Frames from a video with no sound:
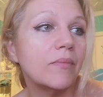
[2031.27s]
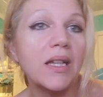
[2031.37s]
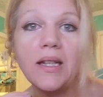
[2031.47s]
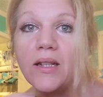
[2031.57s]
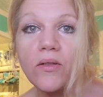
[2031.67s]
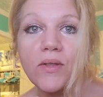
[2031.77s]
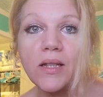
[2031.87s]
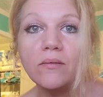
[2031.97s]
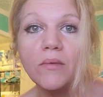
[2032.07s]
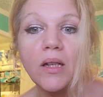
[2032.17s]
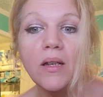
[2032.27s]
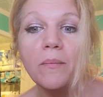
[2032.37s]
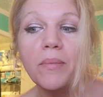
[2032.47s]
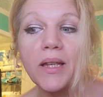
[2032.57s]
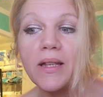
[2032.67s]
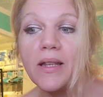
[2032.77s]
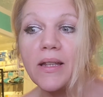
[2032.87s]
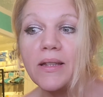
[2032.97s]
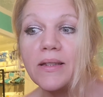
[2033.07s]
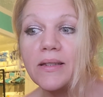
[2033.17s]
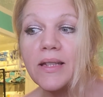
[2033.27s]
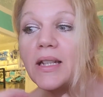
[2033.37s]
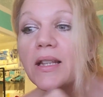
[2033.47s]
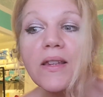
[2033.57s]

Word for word: And he knows it. Because he didn't